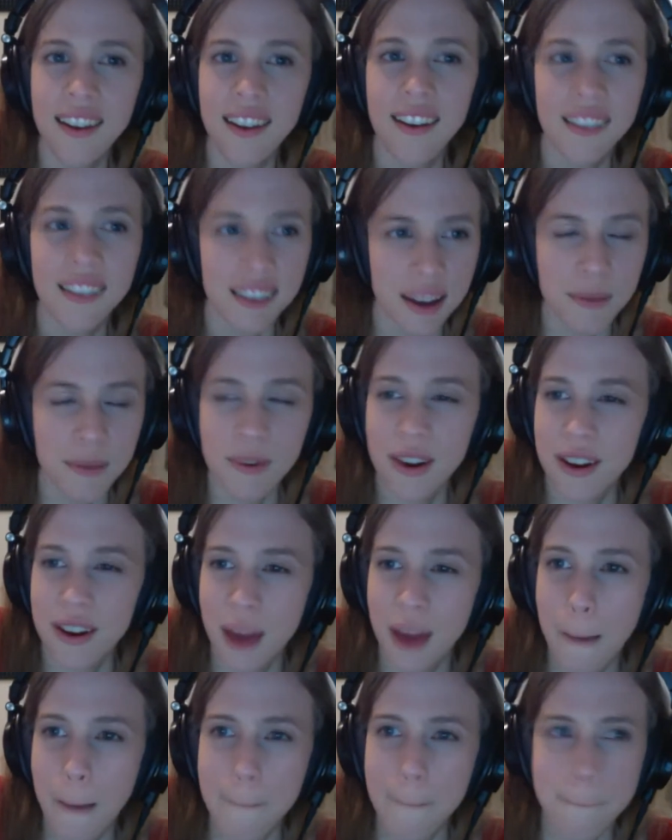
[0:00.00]
Coming on,
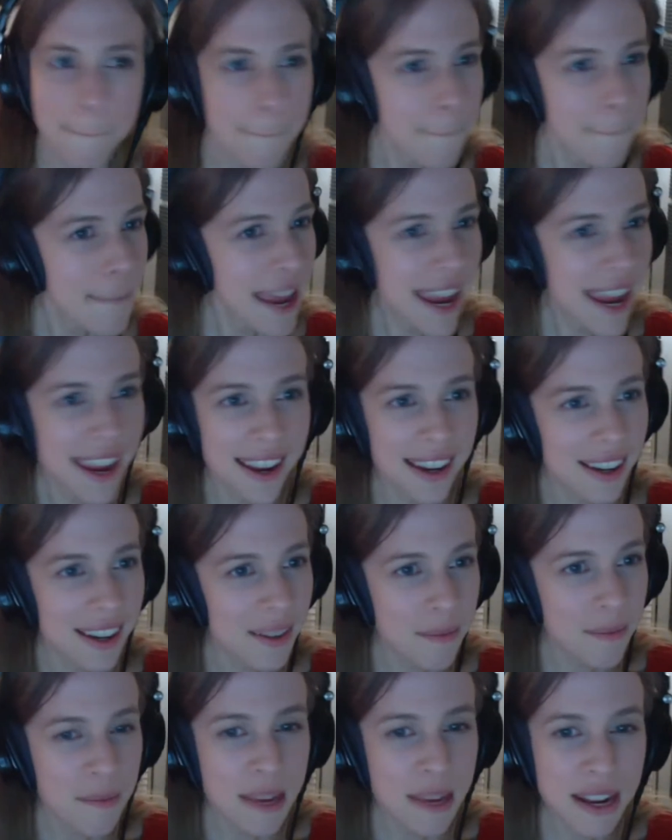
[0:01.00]
man,
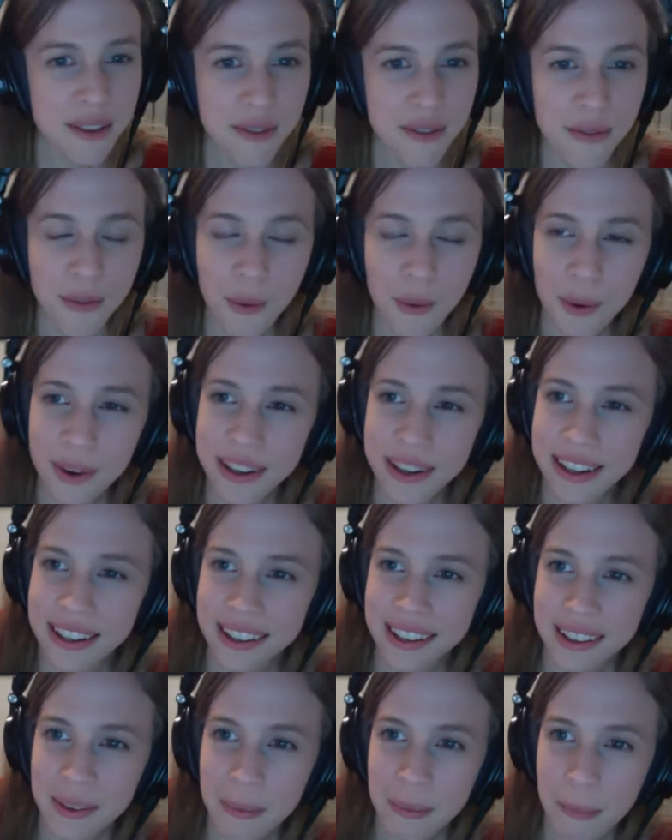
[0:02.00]
minute
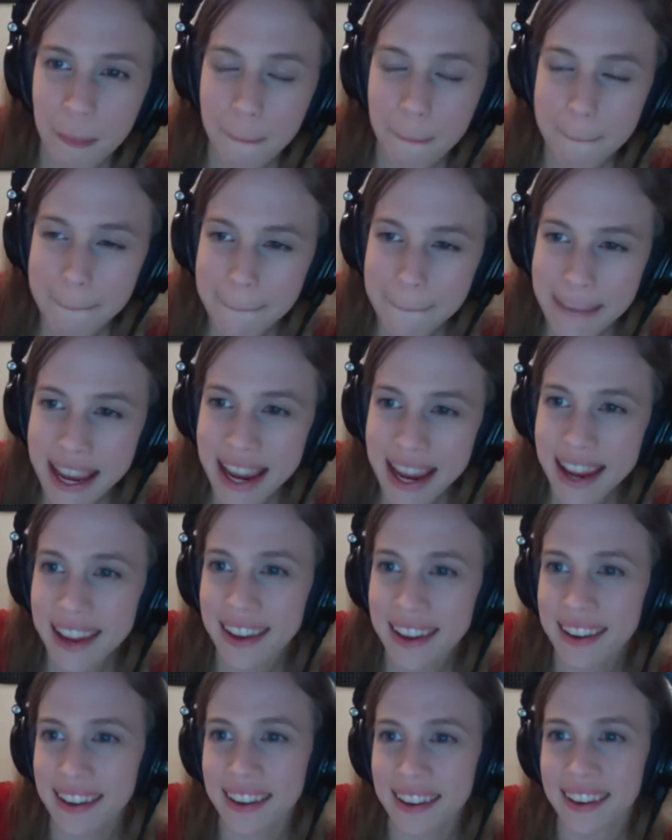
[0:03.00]
40.
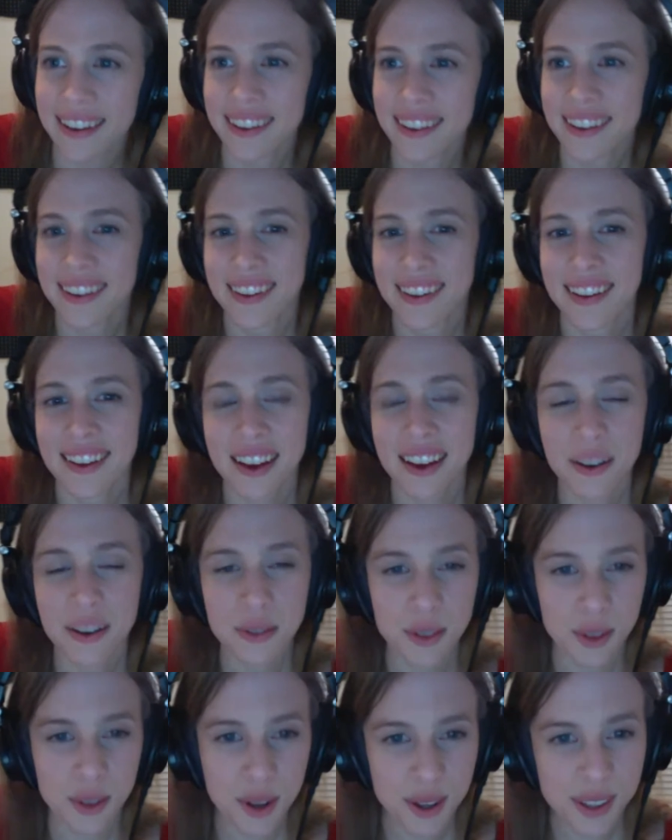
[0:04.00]
Man, that was a
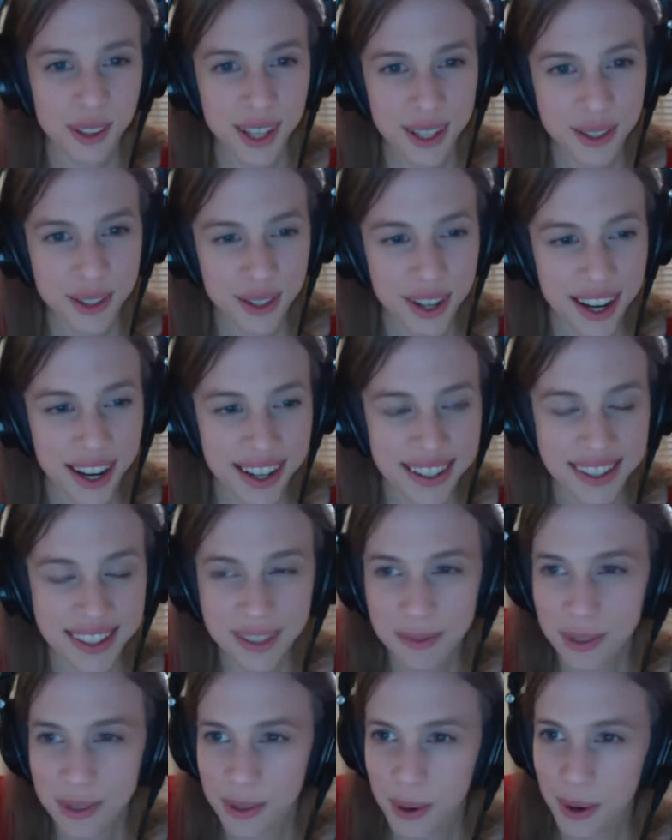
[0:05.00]
long lecture, guys.
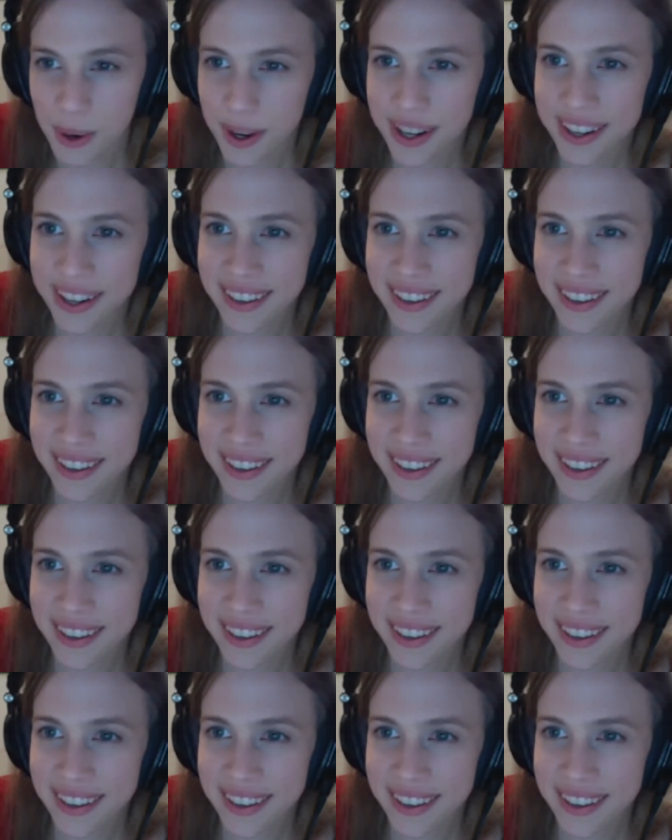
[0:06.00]
I'm sorry.